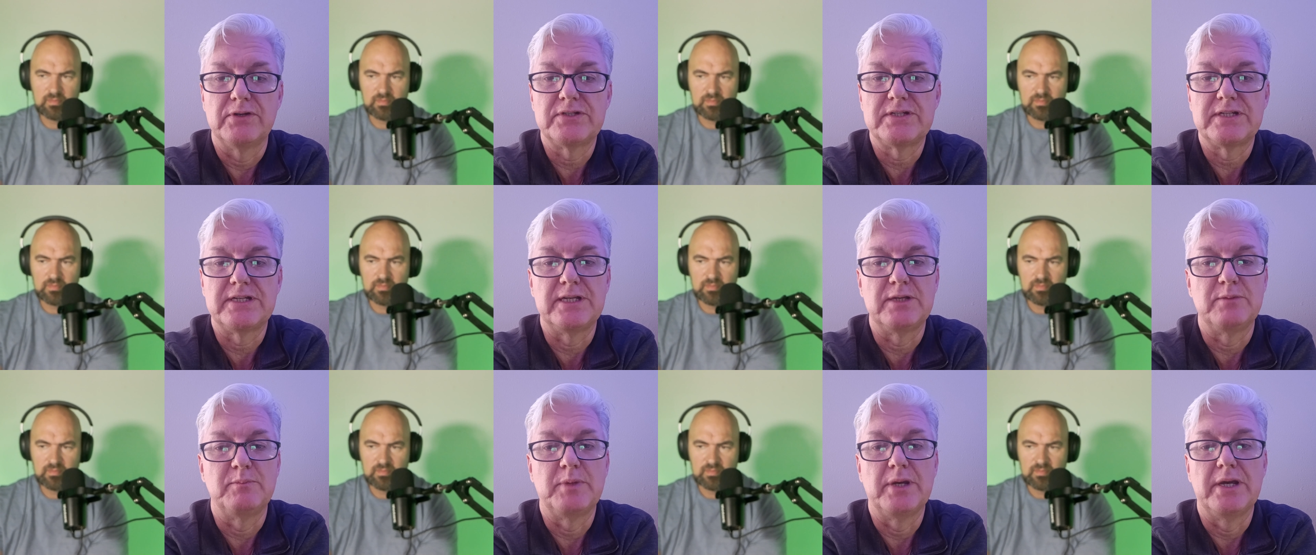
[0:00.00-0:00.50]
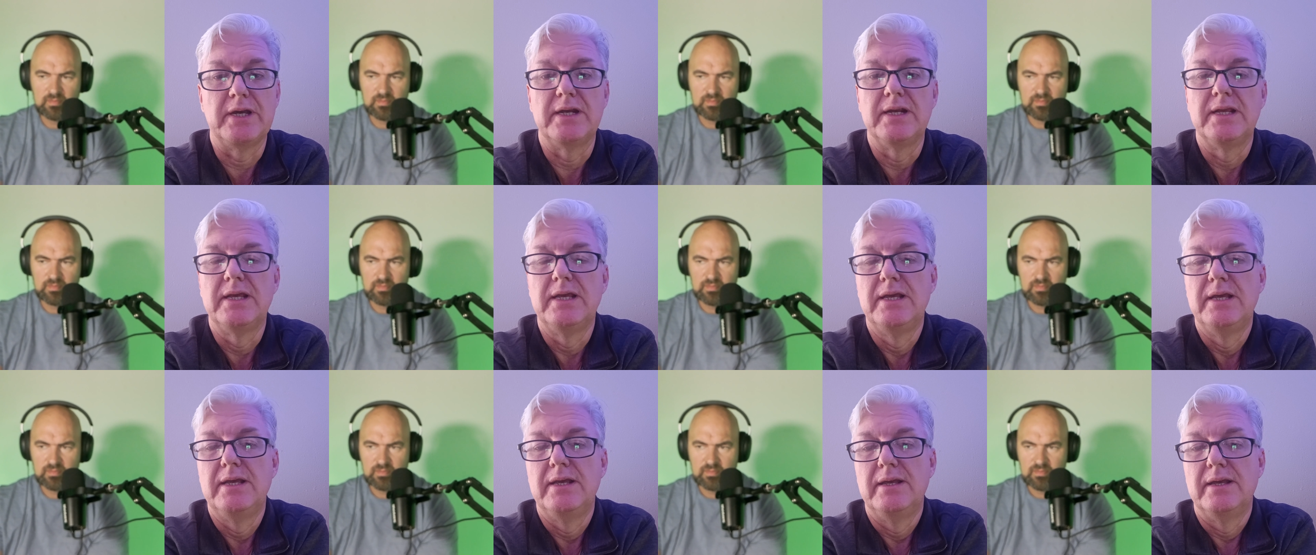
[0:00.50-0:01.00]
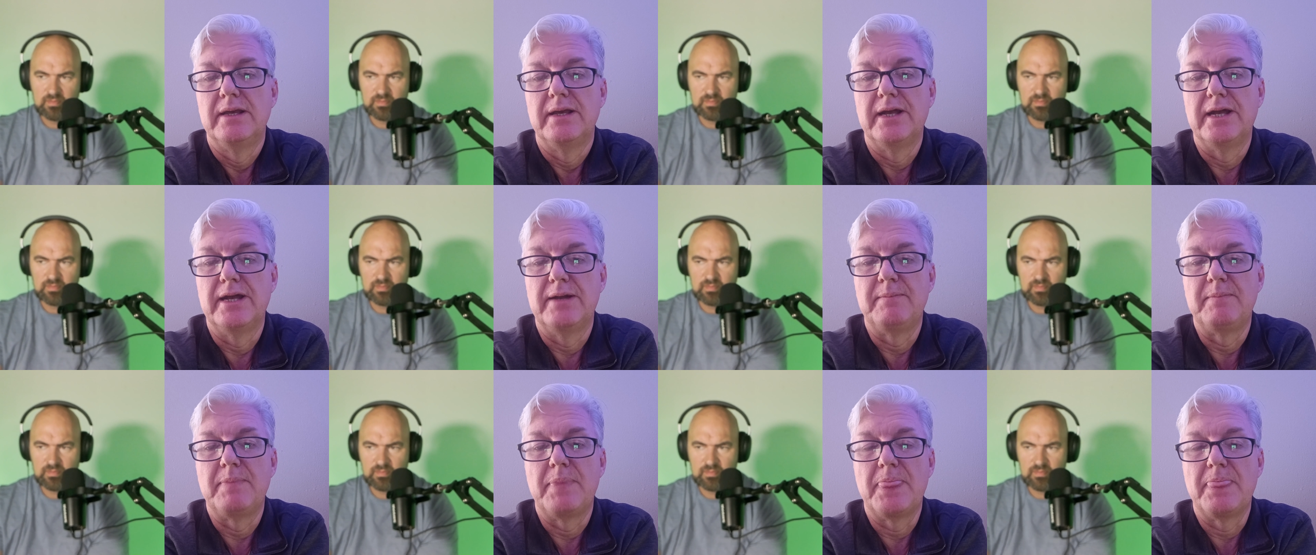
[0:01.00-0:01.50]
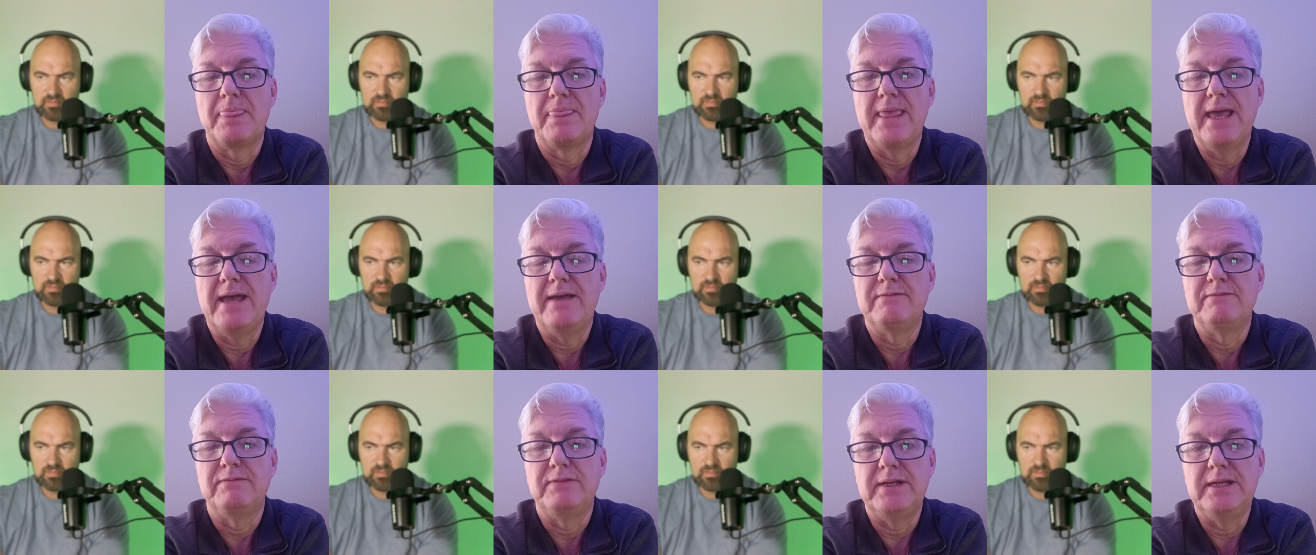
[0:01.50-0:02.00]
Speaker 1: is great for, uh, for diversity,
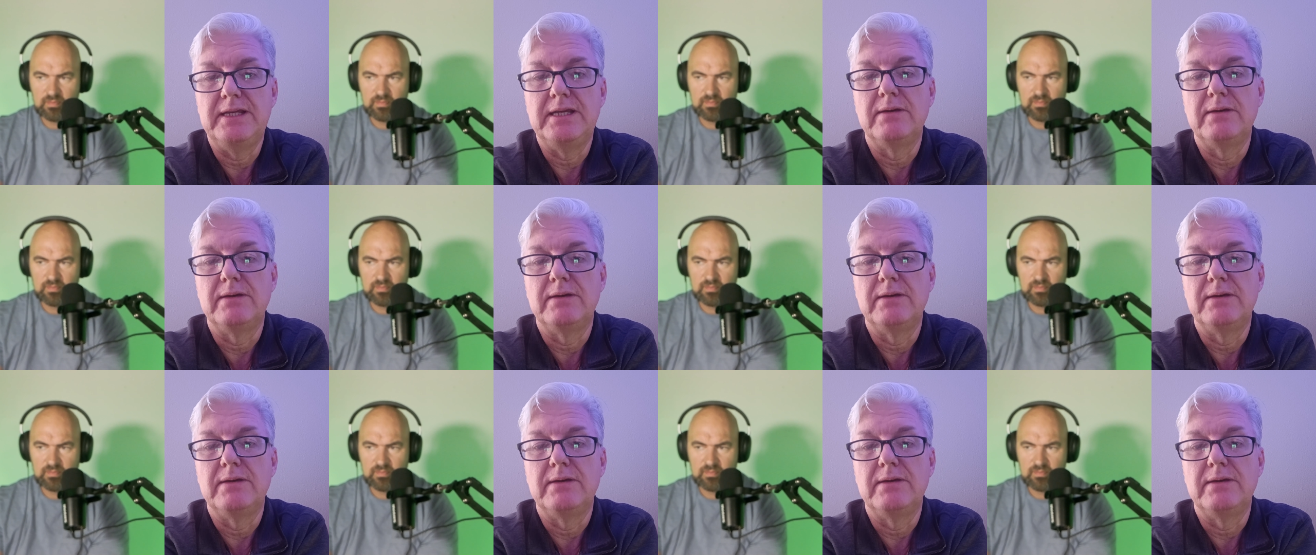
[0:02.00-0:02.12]
but